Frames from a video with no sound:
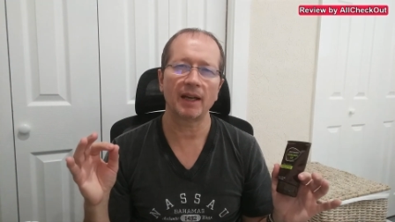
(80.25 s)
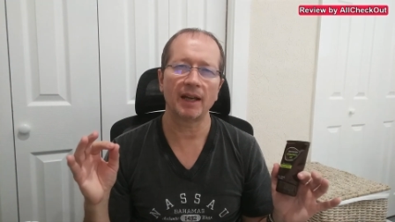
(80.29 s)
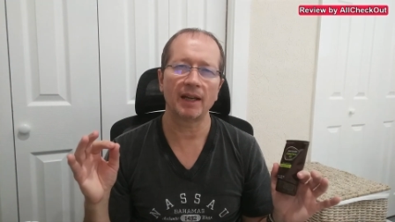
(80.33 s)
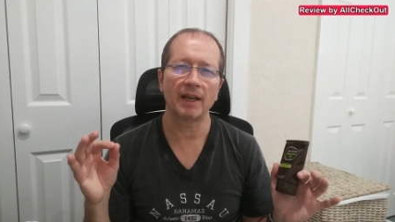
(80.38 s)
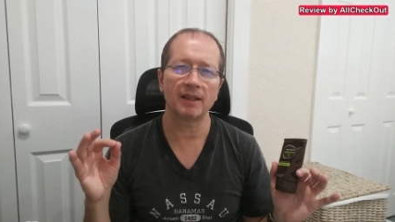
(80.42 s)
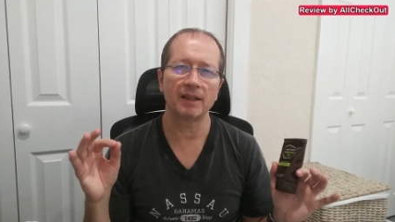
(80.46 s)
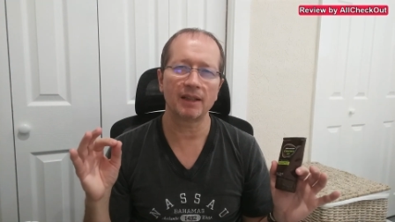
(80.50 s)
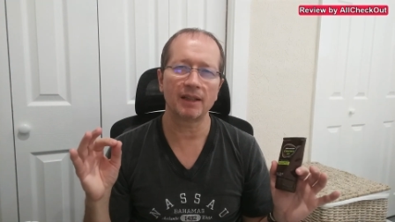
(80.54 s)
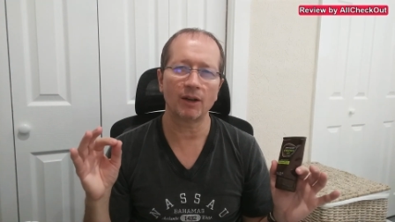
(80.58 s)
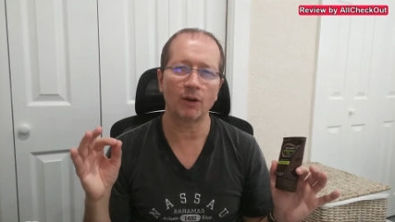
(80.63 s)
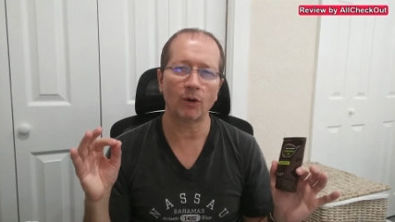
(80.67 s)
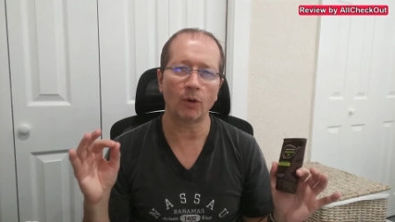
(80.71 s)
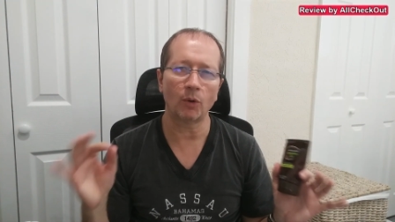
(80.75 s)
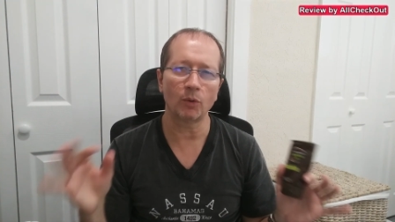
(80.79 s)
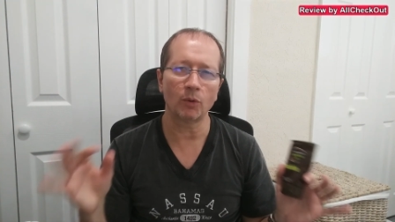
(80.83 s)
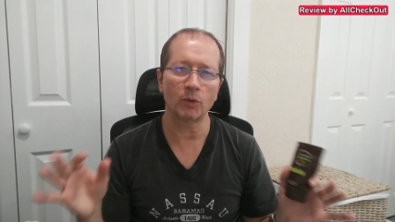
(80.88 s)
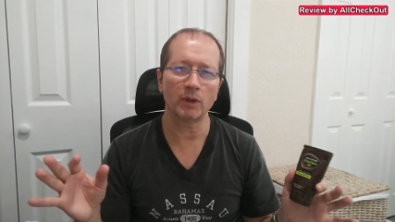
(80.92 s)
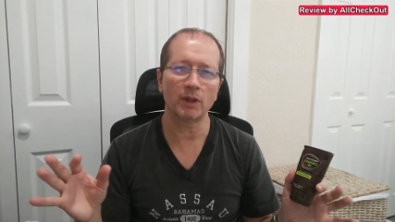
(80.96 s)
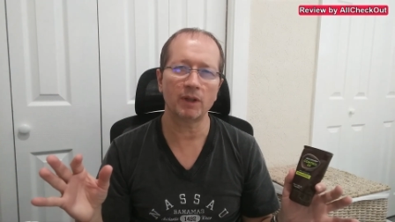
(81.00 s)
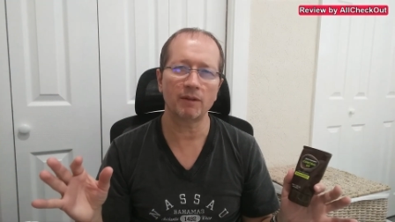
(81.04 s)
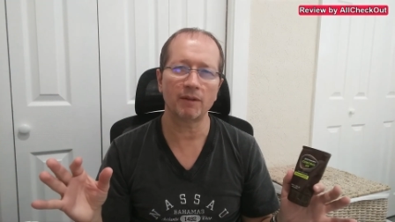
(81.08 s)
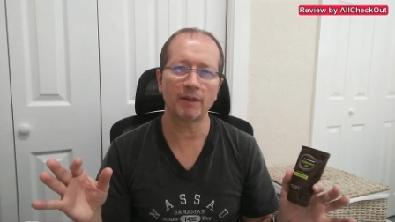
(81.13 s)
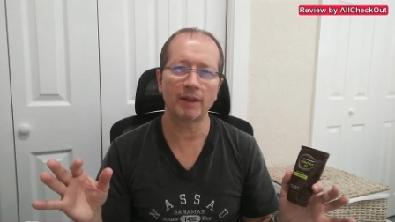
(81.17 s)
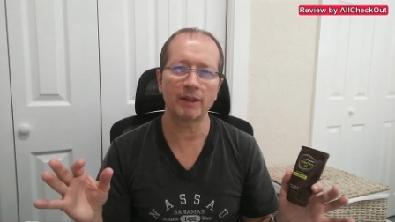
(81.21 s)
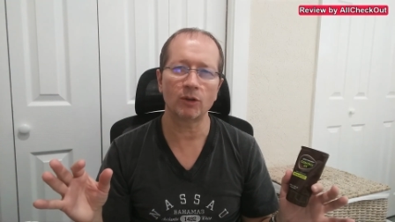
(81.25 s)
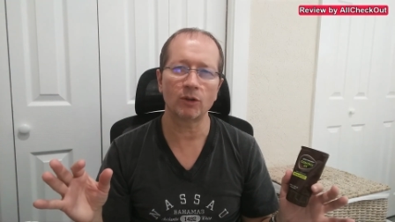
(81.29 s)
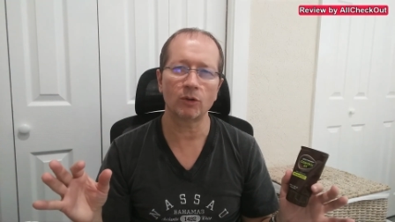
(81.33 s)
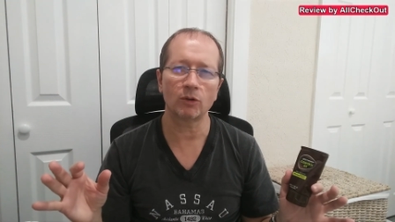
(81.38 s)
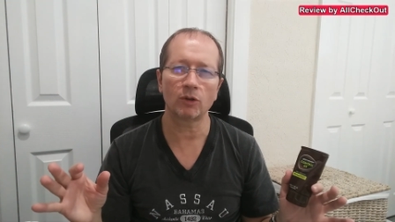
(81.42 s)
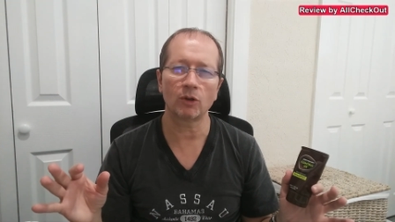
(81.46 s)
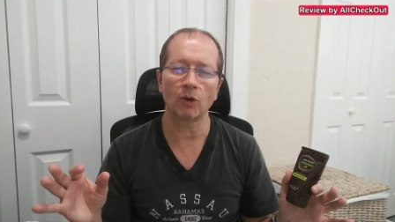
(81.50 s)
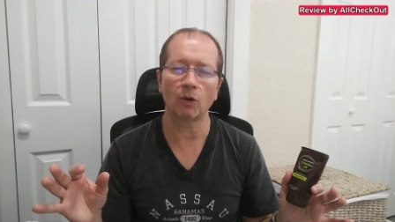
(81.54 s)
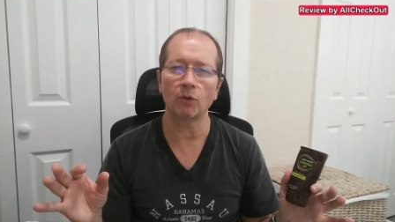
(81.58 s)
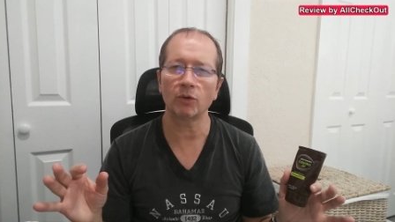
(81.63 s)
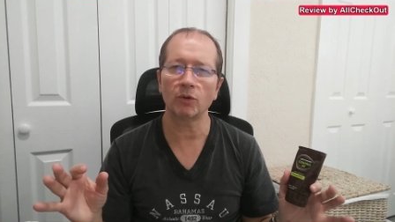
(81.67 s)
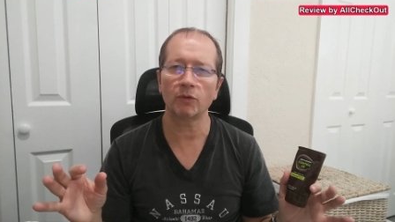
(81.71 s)
And only when you
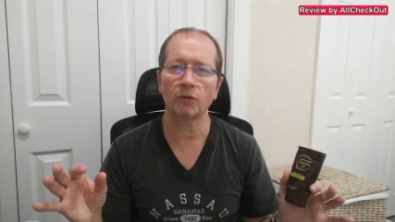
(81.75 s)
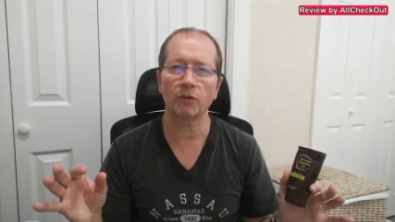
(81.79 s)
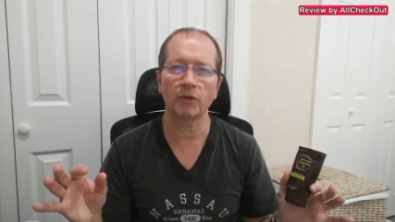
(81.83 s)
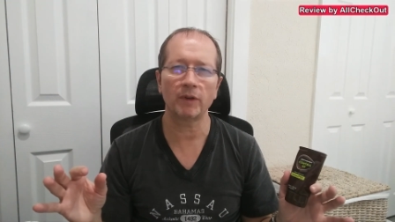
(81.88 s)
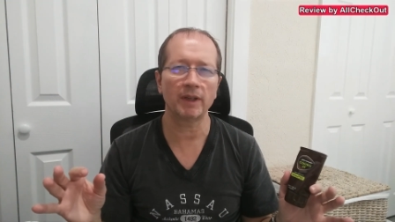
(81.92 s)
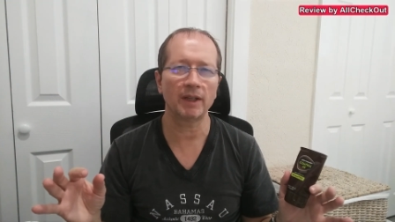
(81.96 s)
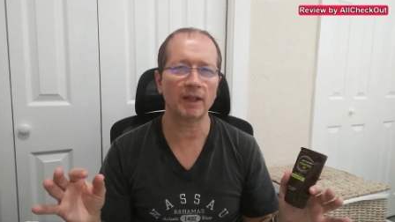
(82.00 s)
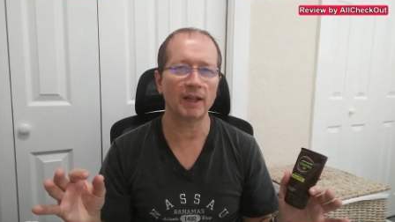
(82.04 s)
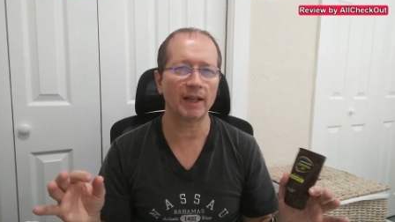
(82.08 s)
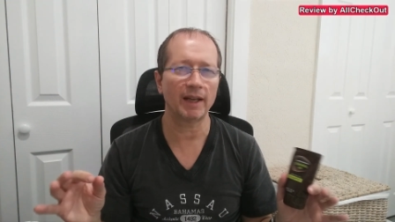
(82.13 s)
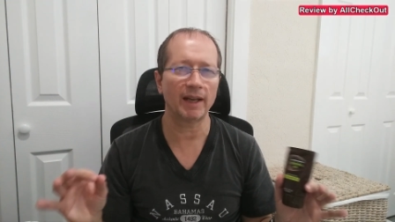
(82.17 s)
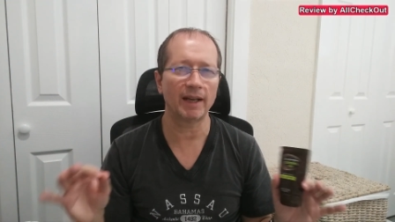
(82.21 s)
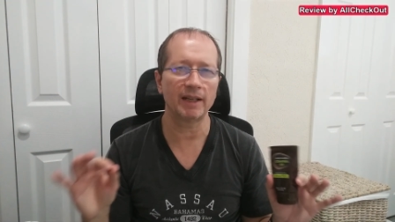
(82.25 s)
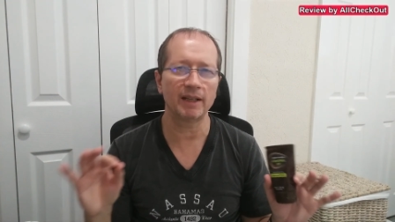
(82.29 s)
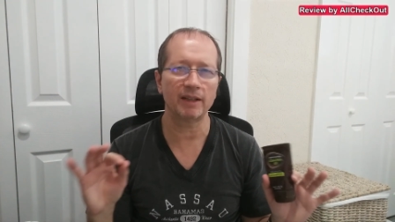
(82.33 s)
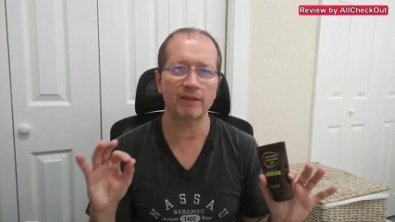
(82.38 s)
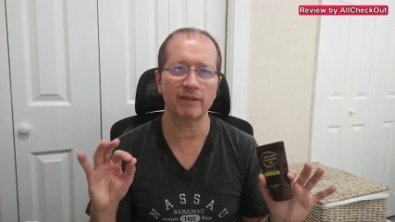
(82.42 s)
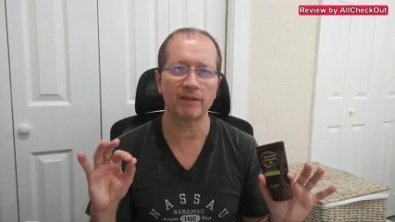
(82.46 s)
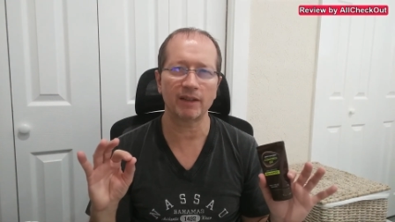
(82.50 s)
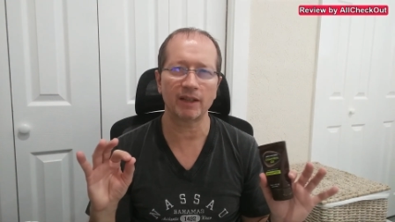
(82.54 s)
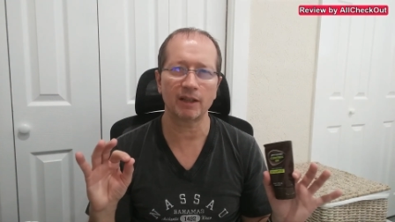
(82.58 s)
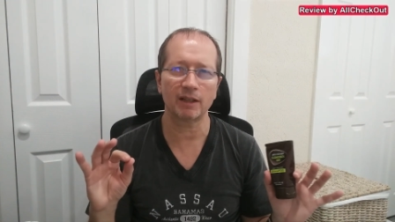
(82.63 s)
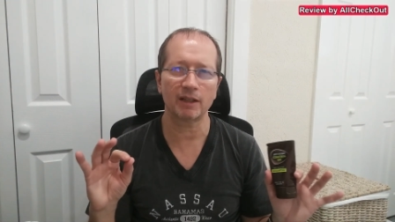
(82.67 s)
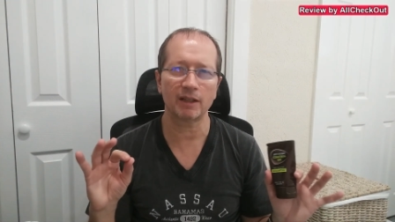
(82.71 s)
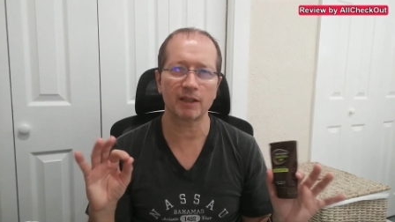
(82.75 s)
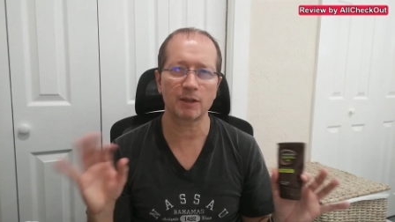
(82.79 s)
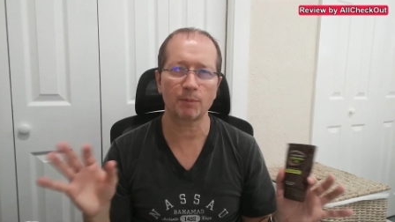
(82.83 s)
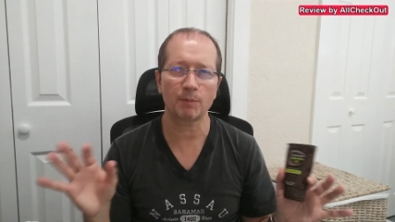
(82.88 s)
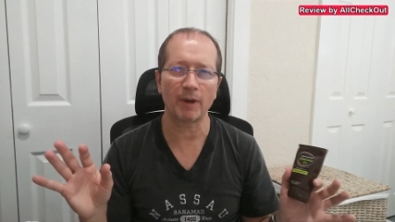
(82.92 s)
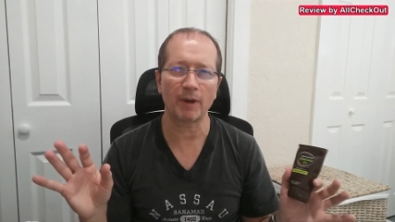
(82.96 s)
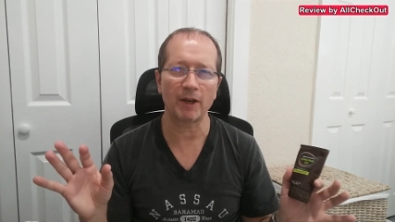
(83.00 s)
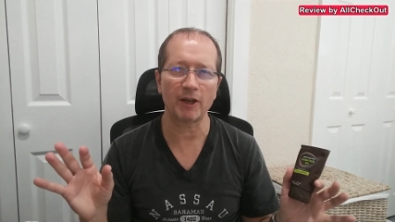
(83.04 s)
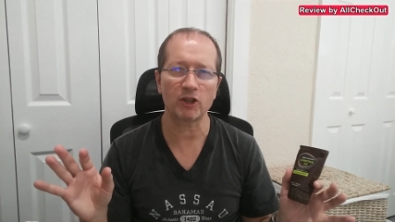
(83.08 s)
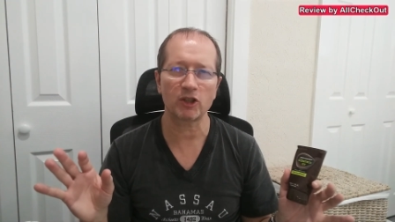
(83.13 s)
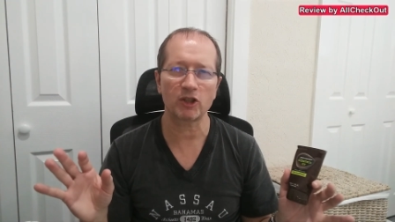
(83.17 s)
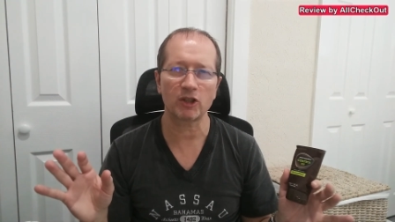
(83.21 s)
don't feel anything
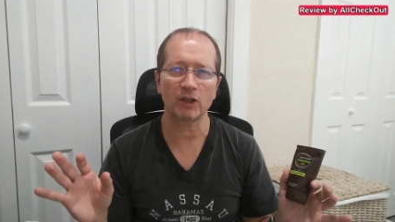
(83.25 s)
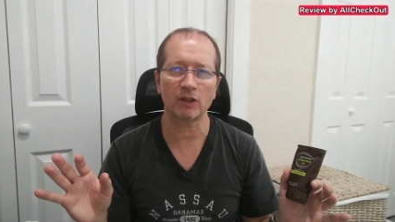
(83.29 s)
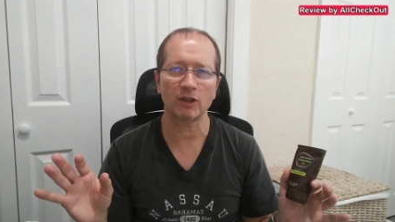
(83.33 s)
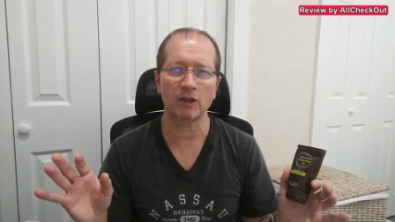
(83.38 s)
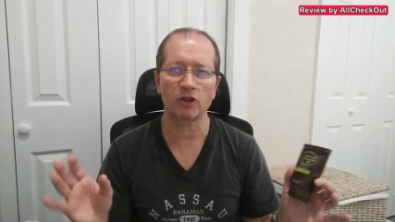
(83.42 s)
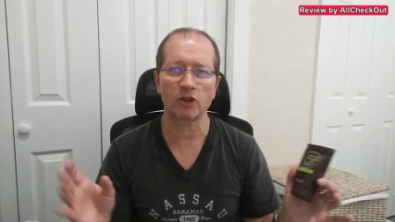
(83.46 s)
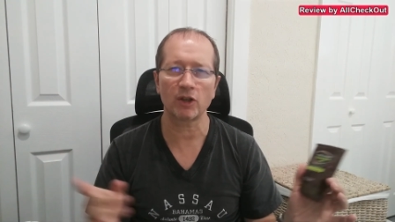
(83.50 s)
special,